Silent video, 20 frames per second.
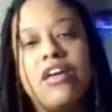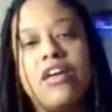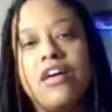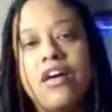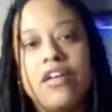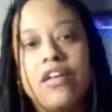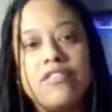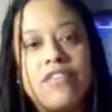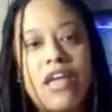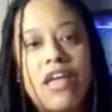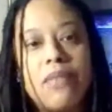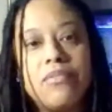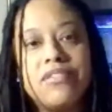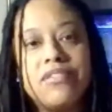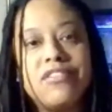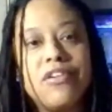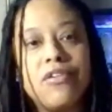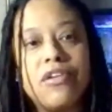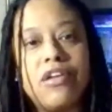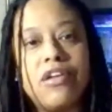Same
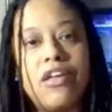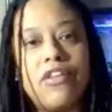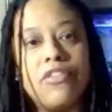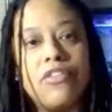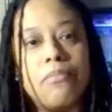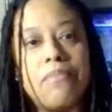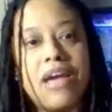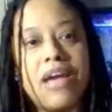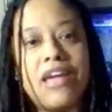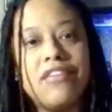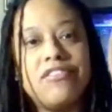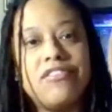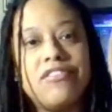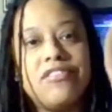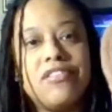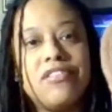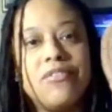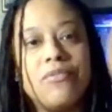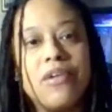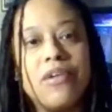material on the
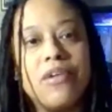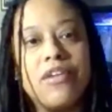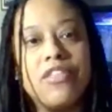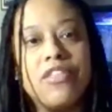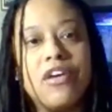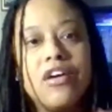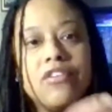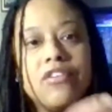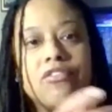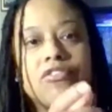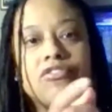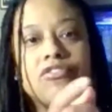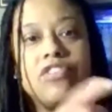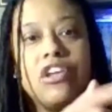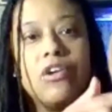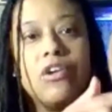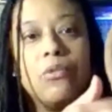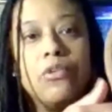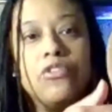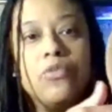base where the other
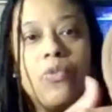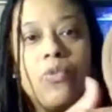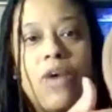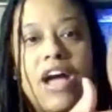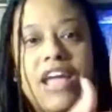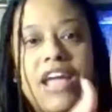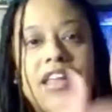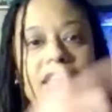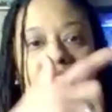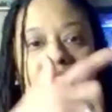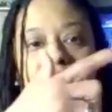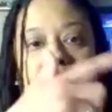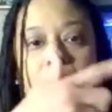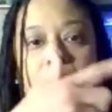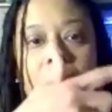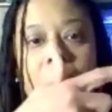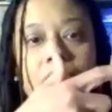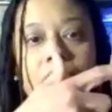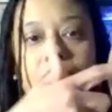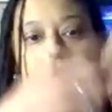sneaker was white and this
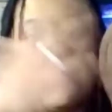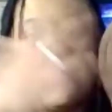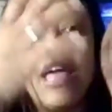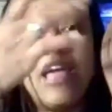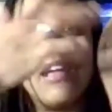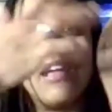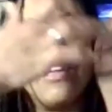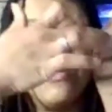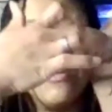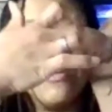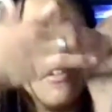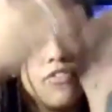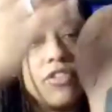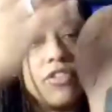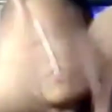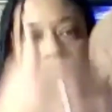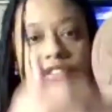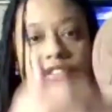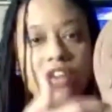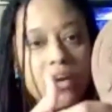part was black. Here,
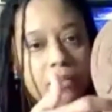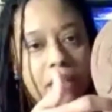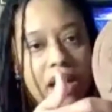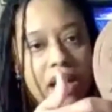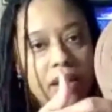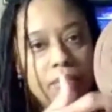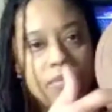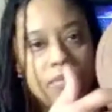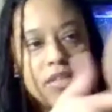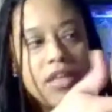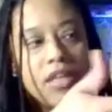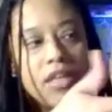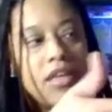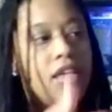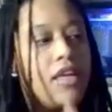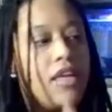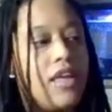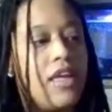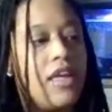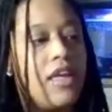this is gum bottom
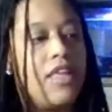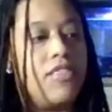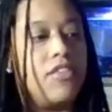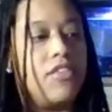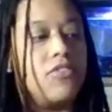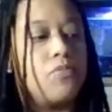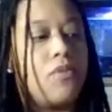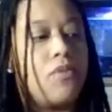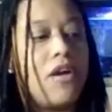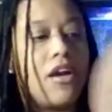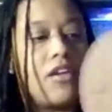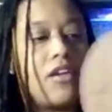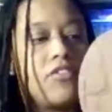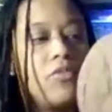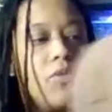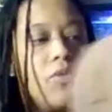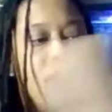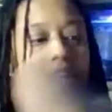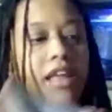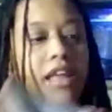and this part is
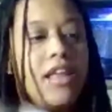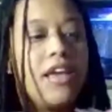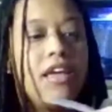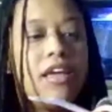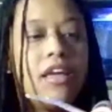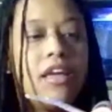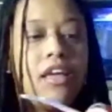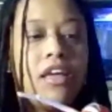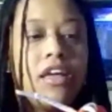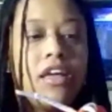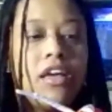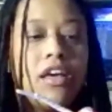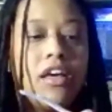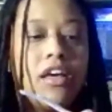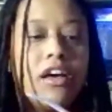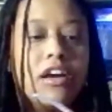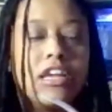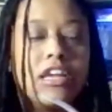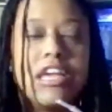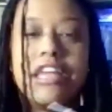white.
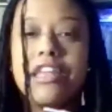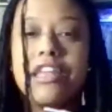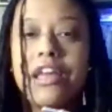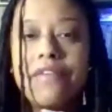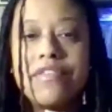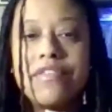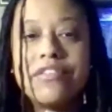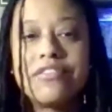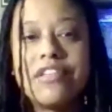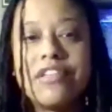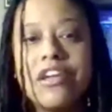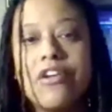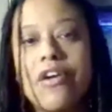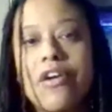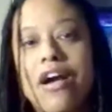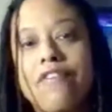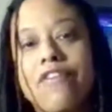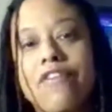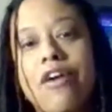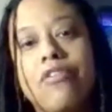Again, love the sneaker.
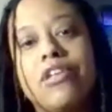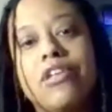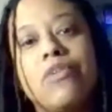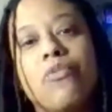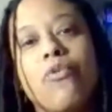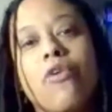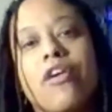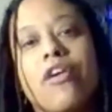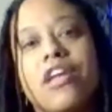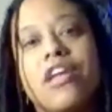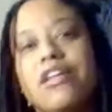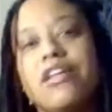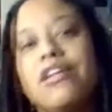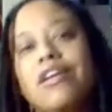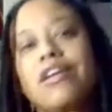I've only worn it